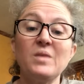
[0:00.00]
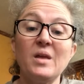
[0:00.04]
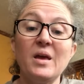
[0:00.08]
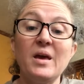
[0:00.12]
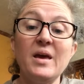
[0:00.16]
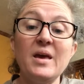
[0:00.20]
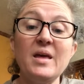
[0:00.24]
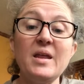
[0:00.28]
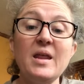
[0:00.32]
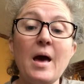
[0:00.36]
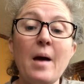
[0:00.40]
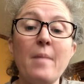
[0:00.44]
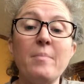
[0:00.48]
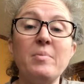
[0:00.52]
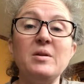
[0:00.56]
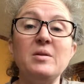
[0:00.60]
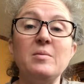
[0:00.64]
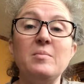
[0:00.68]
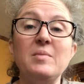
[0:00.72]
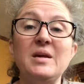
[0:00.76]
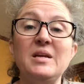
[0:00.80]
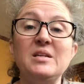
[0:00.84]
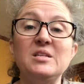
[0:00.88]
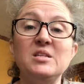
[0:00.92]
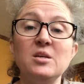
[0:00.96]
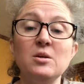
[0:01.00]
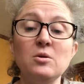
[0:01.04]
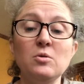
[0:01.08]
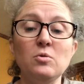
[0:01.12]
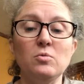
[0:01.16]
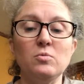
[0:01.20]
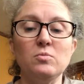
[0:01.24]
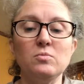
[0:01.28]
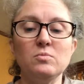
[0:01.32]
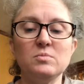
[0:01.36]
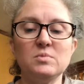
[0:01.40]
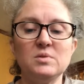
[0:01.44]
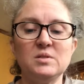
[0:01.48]
"It happened to me too,"
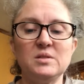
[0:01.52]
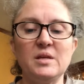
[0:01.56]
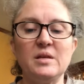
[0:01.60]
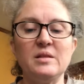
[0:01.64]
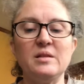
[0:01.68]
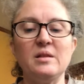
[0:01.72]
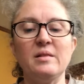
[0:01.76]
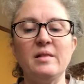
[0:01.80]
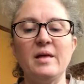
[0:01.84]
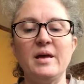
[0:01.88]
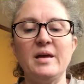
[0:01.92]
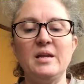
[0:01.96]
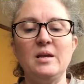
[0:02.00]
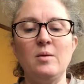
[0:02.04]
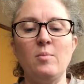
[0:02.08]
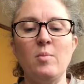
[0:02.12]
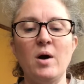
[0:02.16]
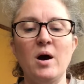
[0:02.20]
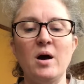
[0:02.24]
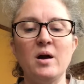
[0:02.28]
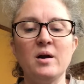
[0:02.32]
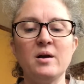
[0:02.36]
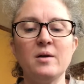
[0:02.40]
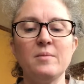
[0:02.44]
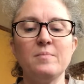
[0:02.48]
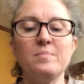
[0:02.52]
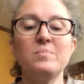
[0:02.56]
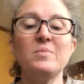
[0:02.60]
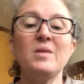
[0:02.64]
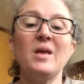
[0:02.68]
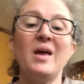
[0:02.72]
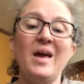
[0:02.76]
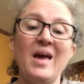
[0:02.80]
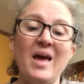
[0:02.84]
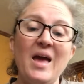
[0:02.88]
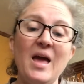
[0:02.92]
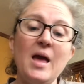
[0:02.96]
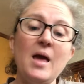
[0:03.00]
said the ladybug.
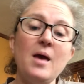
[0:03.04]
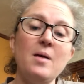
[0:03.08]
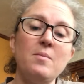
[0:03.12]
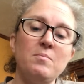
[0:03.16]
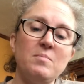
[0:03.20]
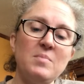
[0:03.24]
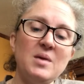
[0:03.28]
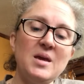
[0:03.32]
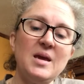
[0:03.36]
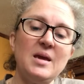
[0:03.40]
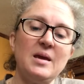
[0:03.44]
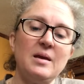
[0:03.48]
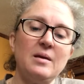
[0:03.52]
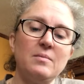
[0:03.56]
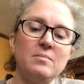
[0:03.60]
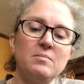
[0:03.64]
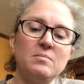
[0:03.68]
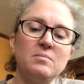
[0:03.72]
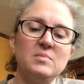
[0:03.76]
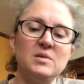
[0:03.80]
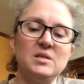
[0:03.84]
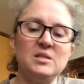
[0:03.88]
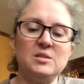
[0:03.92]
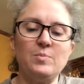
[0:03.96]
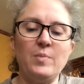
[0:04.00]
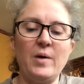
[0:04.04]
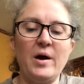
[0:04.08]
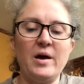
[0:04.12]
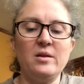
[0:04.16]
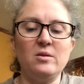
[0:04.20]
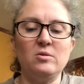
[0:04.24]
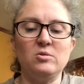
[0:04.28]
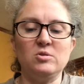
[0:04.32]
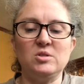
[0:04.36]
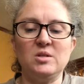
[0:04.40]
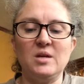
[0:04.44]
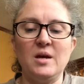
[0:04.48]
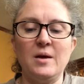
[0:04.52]
"And me," Miss
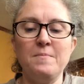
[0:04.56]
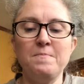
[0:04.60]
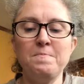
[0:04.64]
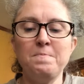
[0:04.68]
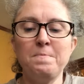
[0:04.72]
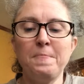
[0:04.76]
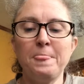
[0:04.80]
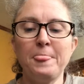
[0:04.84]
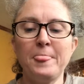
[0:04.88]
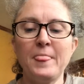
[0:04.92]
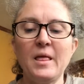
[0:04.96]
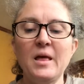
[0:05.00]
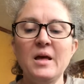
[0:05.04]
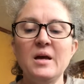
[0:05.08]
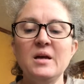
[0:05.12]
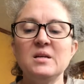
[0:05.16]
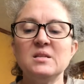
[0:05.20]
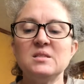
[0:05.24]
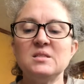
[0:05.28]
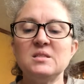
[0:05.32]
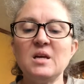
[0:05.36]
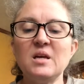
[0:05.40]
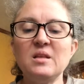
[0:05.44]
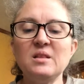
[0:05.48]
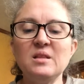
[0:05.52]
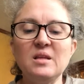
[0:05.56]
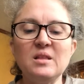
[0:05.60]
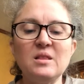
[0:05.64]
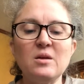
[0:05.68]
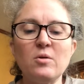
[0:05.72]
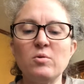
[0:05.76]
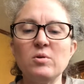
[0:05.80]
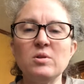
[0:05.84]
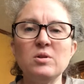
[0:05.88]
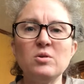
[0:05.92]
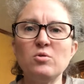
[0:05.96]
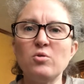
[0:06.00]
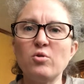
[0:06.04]
Spider said. "Suddenly there
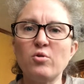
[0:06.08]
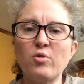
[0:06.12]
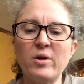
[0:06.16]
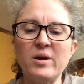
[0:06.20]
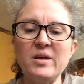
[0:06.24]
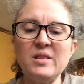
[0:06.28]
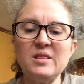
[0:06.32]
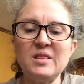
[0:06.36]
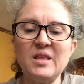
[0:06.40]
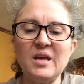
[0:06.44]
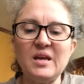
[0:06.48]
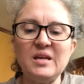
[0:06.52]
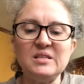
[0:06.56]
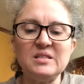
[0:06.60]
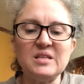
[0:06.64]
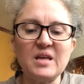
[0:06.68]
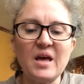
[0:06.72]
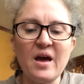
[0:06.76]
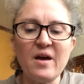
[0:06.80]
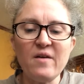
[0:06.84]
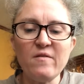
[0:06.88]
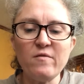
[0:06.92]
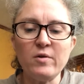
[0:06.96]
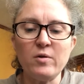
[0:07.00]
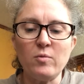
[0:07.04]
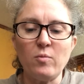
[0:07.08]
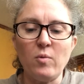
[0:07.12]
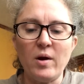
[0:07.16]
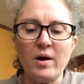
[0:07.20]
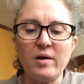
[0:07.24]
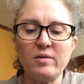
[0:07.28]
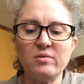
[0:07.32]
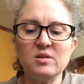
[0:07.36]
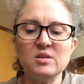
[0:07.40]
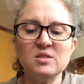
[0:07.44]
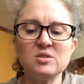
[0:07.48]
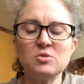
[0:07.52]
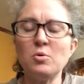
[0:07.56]
were little green things everywhere.
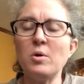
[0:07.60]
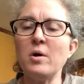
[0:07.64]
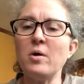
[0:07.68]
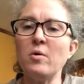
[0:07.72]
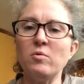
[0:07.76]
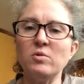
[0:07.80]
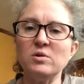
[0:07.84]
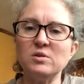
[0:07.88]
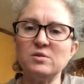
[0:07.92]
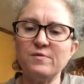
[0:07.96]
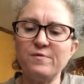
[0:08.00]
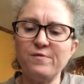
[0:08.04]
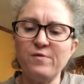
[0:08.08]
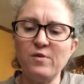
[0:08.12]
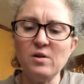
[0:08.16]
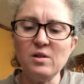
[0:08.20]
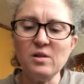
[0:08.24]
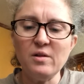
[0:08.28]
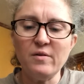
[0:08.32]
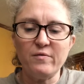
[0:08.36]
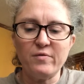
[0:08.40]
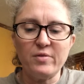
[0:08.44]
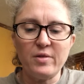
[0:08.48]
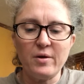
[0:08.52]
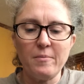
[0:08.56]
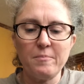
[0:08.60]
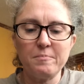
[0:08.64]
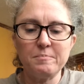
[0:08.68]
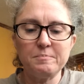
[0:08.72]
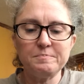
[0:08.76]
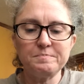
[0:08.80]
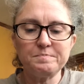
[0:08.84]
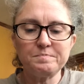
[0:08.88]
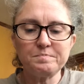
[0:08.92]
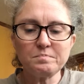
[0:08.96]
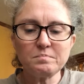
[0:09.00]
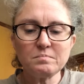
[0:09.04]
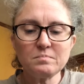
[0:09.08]
The soil was full them."
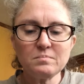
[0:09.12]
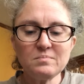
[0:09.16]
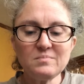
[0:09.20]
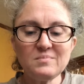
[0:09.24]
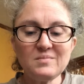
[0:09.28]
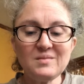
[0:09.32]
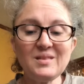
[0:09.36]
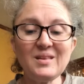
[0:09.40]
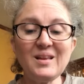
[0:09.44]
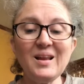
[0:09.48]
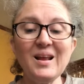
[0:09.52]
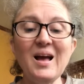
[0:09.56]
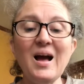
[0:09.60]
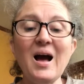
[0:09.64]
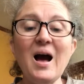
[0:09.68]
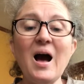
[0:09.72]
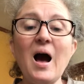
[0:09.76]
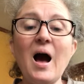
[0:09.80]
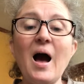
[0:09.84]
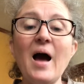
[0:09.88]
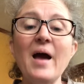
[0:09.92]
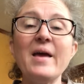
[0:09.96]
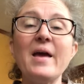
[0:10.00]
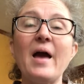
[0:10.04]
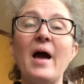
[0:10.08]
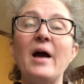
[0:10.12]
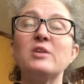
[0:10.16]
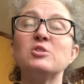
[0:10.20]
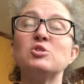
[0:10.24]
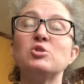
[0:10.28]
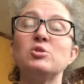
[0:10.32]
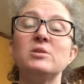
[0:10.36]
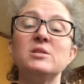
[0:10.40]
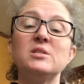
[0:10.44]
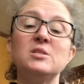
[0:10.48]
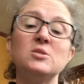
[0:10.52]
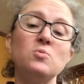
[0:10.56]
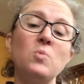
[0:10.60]
"I
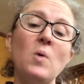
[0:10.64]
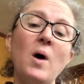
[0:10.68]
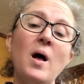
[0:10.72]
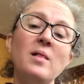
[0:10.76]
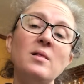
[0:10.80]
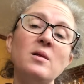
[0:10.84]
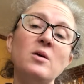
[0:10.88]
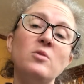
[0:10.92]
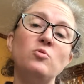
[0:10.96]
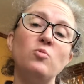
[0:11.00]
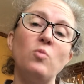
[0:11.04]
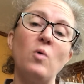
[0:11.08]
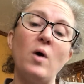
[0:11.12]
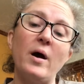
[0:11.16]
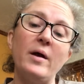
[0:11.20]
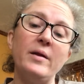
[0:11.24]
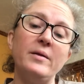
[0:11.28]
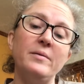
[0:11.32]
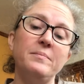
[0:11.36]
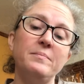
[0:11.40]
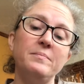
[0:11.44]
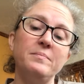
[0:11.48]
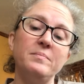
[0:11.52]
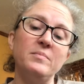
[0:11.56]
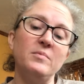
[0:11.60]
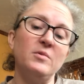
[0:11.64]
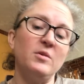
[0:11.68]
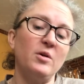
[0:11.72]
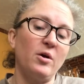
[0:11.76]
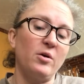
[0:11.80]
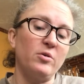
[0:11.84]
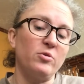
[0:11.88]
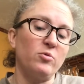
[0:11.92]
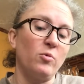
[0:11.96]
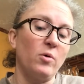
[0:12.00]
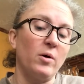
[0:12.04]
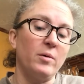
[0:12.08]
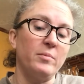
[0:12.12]
actually swallowed one," the
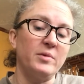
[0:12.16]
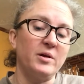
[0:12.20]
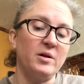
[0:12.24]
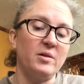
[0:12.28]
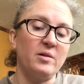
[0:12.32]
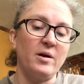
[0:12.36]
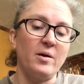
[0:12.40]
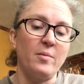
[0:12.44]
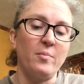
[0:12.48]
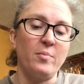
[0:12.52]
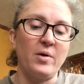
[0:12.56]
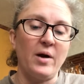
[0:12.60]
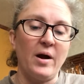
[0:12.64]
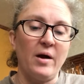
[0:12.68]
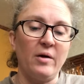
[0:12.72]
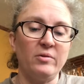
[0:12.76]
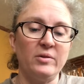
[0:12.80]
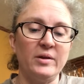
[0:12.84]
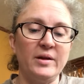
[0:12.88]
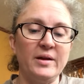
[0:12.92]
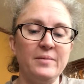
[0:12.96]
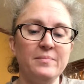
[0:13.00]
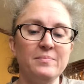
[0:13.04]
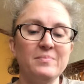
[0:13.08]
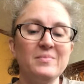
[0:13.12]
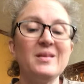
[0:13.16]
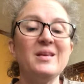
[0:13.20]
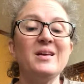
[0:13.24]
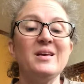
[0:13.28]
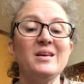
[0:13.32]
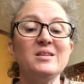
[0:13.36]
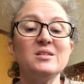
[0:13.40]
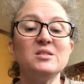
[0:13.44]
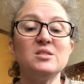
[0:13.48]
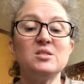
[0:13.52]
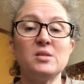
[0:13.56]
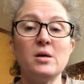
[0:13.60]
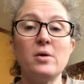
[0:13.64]
earthworm declared proudly.
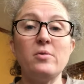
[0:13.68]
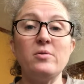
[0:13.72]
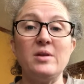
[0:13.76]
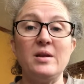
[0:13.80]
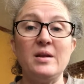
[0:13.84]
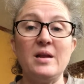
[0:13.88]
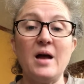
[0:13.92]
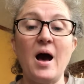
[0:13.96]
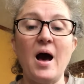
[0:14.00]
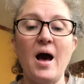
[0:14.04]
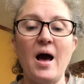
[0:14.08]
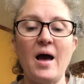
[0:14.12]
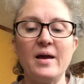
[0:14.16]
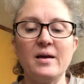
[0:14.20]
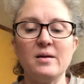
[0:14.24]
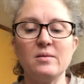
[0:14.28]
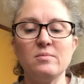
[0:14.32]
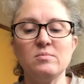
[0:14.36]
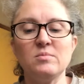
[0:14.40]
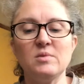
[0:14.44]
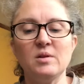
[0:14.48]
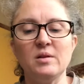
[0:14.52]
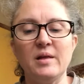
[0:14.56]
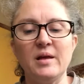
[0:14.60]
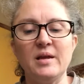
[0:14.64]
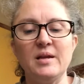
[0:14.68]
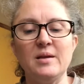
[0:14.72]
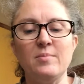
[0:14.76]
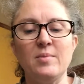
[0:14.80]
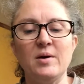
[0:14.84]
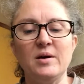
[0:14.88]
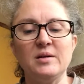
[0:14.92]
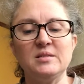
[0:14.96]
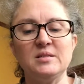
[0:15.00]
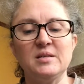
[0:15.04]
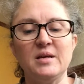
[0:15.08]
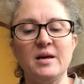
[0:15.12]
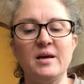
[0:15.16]
"So did I," the
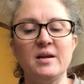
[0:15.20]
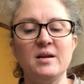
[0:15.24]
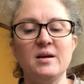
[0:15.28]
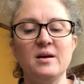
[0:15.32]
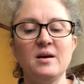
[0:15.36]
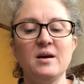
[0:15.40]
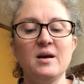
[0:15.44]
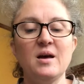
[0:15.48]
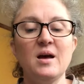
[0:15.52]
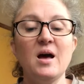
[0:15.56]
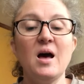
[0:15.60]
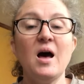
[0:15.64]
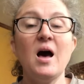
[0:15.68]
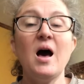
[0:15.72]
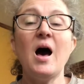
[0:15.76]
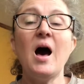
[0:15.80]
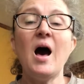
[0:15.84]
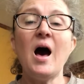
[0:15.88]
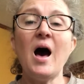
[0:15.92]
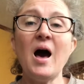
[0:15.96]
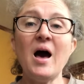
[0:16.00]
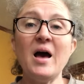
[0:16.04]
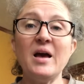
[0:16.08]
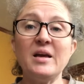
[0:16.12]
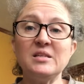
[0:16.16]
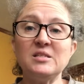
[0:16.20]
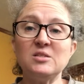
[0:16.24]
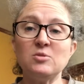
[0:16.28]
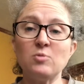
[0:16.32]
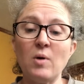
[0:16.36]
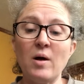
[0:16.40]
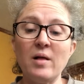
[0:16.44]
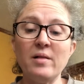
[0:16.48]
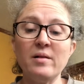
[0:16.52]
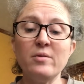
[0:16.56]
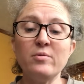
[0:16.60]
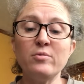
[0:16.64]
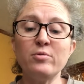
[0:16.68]
ladybug said. "I
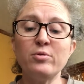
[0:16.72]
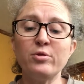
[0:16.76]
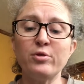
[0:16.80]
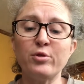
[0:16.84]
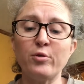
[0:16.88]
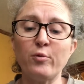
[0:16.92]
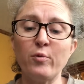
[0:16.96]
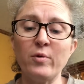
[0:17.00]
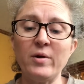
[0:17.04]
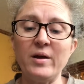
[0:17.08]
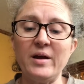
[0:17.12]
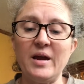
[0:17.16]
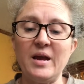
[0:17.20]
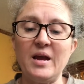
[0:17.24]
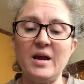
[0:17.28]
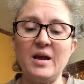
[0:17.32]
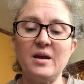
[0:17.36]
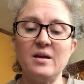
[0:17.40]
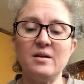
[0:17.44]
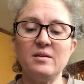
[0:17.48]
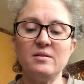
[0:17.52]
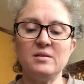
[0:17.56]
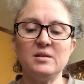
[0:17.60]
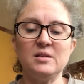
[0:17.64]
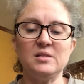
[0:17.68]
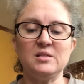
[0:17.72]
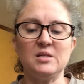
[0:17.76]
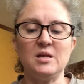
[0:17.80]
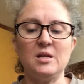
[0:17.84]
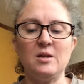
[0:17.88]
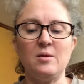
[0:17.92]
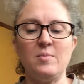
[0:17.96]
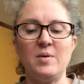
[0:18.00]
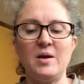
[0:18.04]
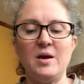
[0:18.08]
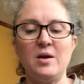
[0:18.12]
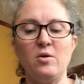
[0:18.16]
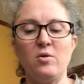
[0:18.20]
swallowed 3, the
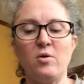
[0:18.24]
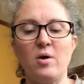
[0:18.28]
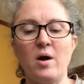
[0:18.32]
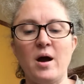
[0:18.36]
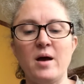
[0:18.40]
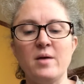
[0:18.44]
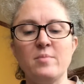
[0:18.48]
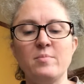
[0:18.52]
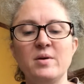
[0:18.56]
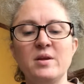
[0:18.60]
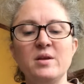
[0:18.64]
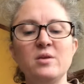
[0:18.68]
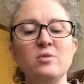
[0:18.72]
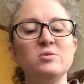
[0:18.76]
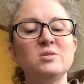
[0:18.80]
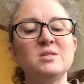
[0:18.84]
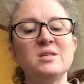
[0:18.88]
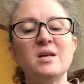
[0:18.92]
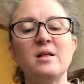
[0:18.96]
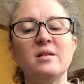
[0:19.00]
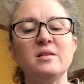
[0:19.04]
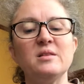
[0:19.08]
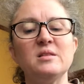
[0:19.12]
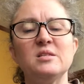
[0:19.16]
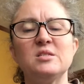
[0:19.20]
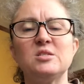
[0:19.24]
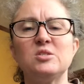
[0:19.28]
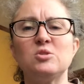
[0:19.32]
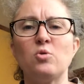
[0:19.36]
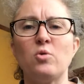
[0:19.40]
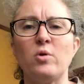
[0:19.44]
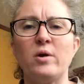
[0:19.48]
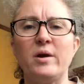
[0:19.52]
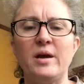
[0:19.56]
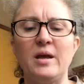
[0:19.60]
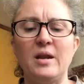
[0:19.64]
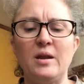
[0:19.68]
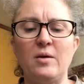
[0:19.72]
centipede cried. "But who's telling this
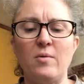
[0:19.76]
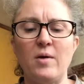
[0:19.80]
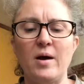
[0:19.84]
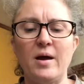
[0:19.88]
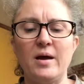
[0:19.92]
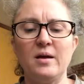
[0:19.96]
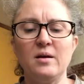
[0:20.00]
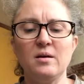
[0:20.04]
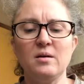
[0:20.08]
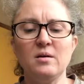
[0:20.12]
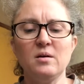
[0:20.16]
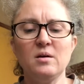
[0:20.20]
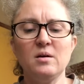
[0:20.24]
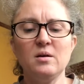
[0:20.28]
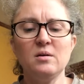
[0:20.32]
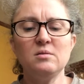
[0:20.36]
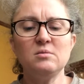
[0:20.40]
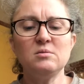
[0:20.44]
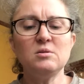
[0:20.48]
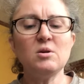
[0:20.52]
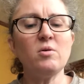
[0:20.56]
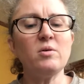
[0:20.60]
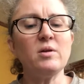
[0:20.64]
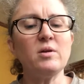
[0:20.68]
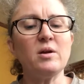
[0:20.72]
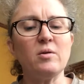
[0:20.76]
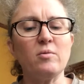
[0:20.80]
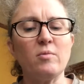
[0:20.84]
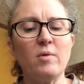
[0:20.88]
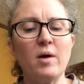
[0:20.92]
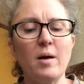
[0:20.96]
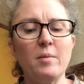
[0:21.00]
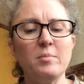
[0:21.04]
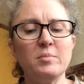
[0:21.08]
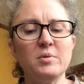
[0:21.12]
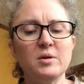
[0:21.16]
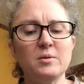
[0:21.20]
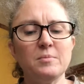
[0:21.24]
story anyway? Don't interrupt."